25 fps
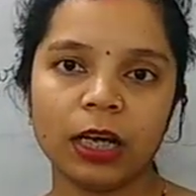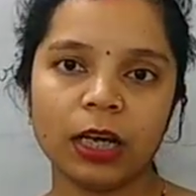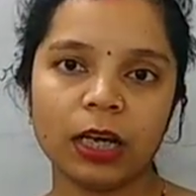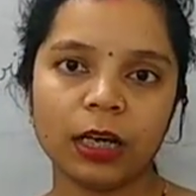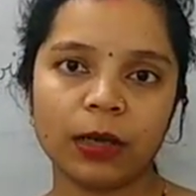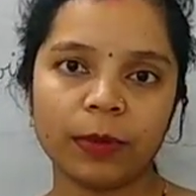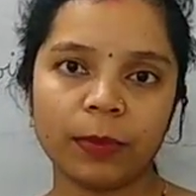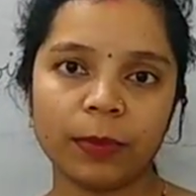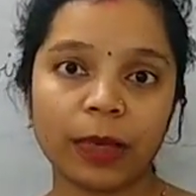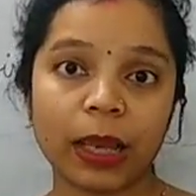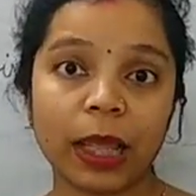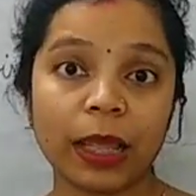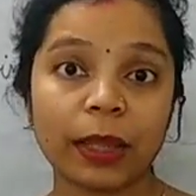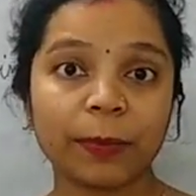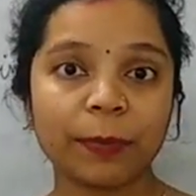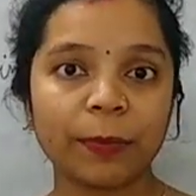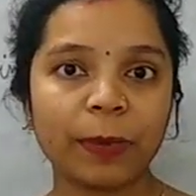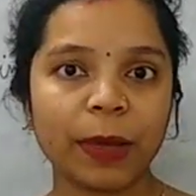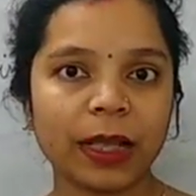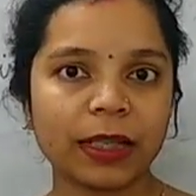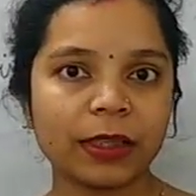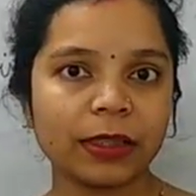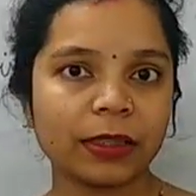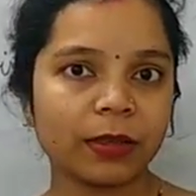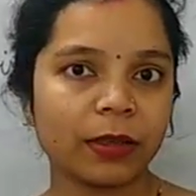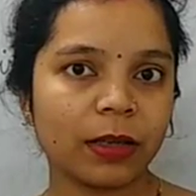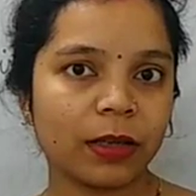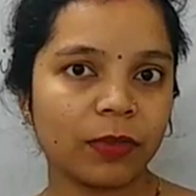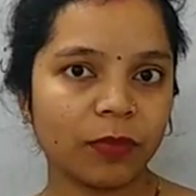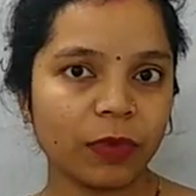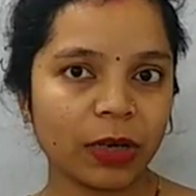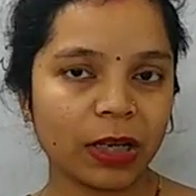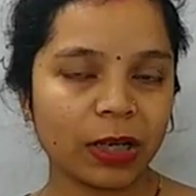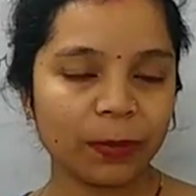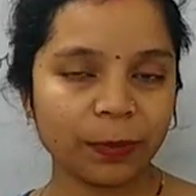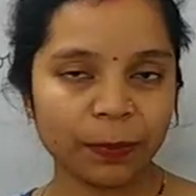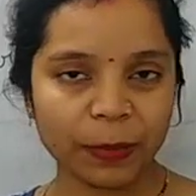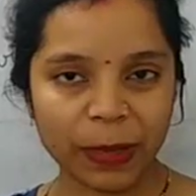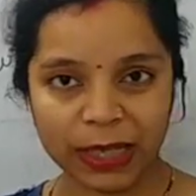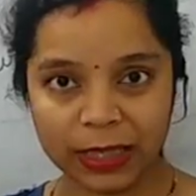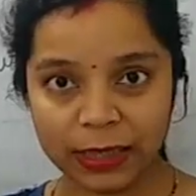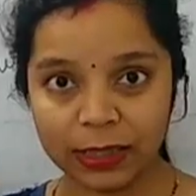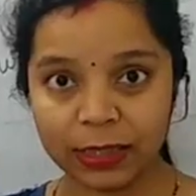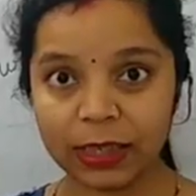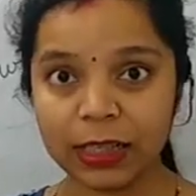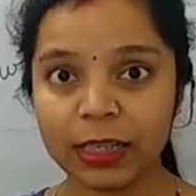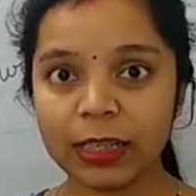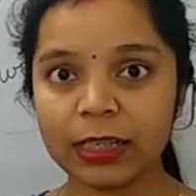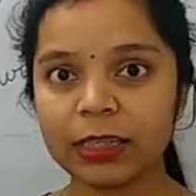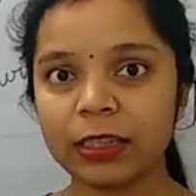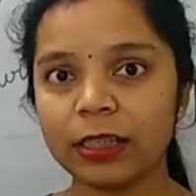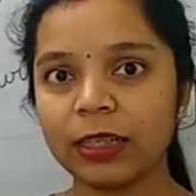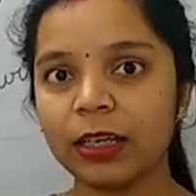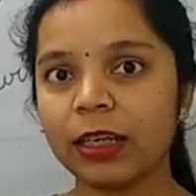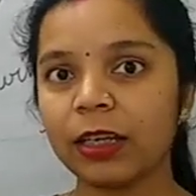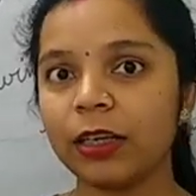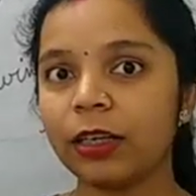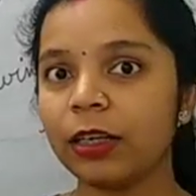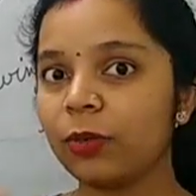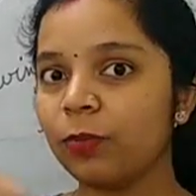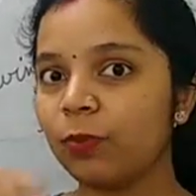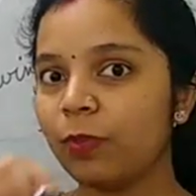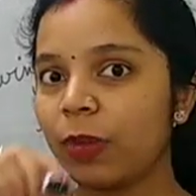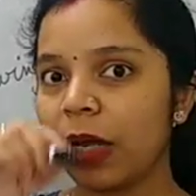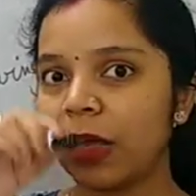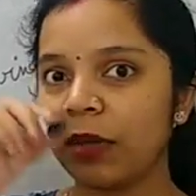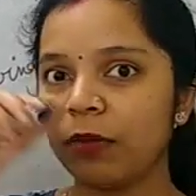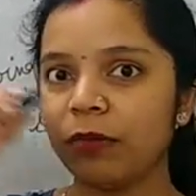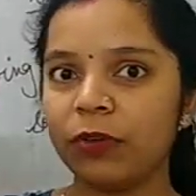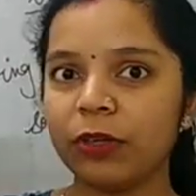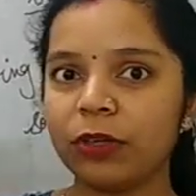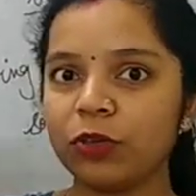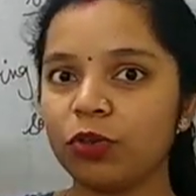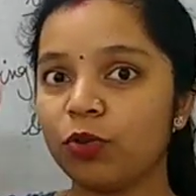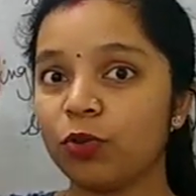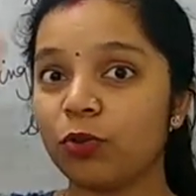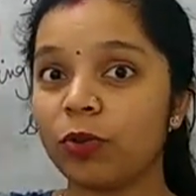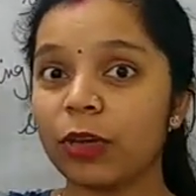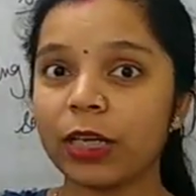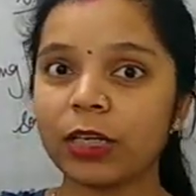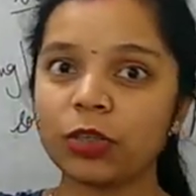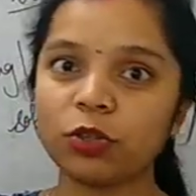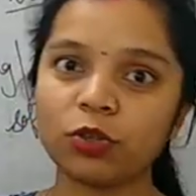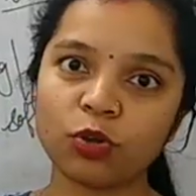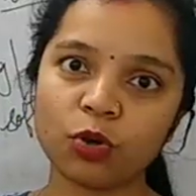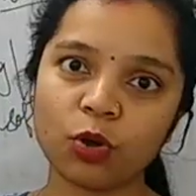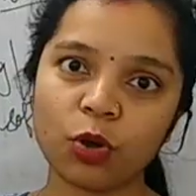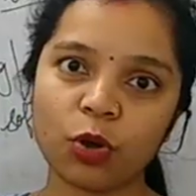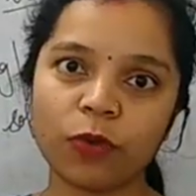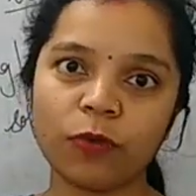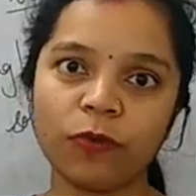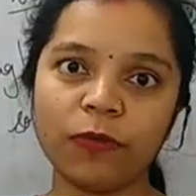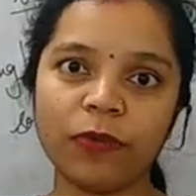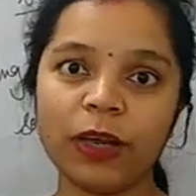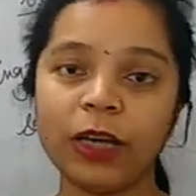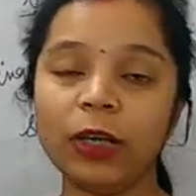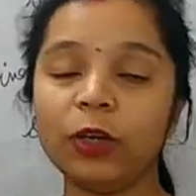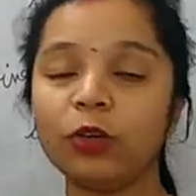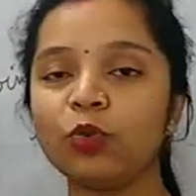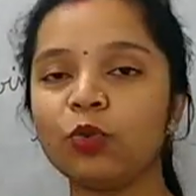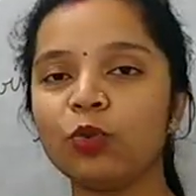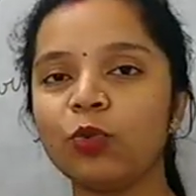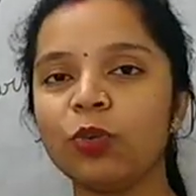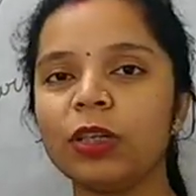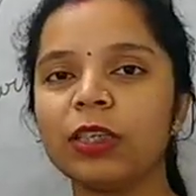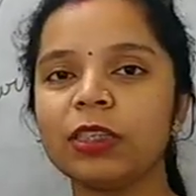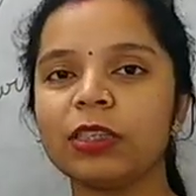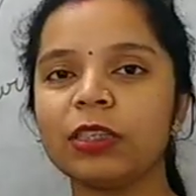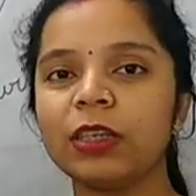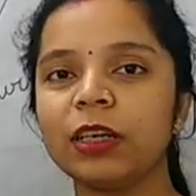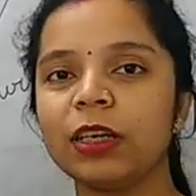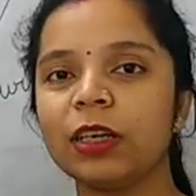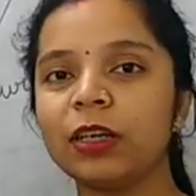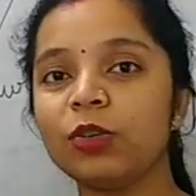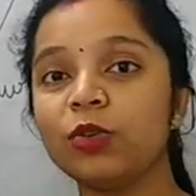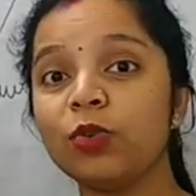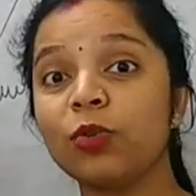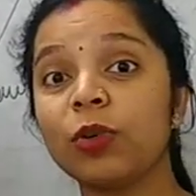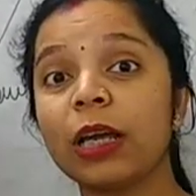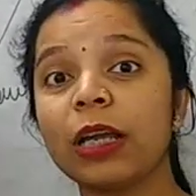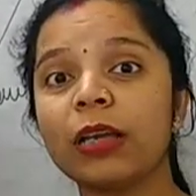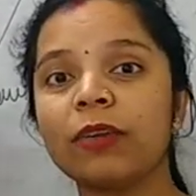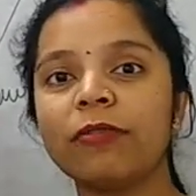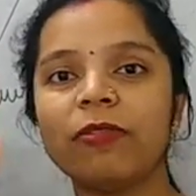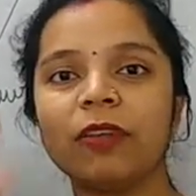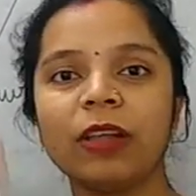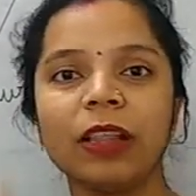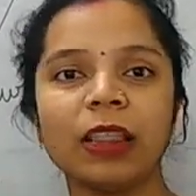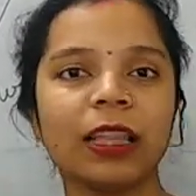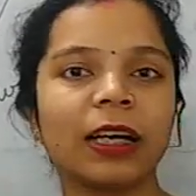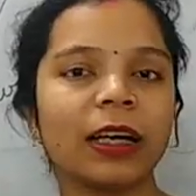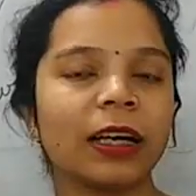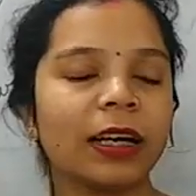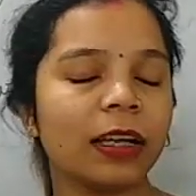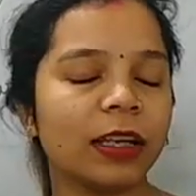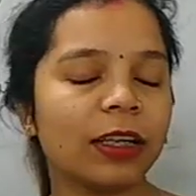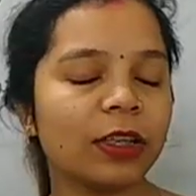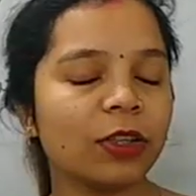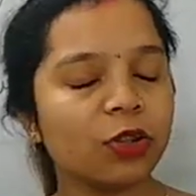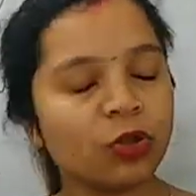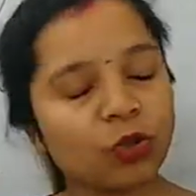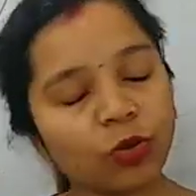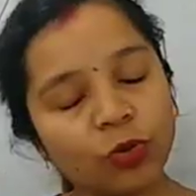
like one pencil is there by which you can draw, fill tool is there, you can fill the color.